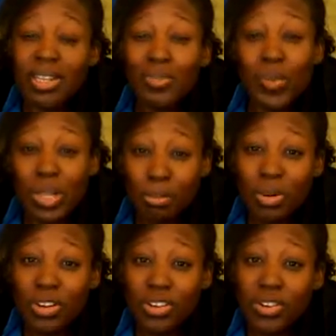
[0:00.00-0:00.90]
It will
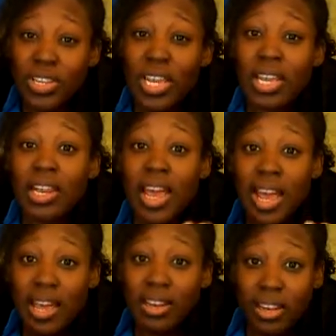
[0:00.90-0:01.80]
burn your skin,
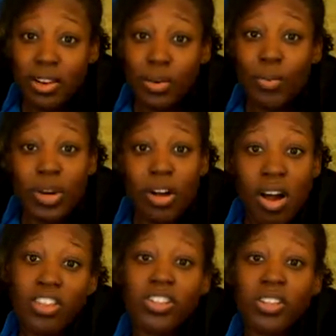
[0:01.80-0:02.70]
and we're
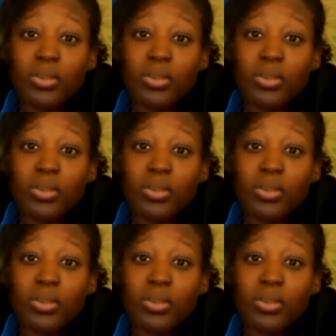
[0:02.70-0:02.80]
cautious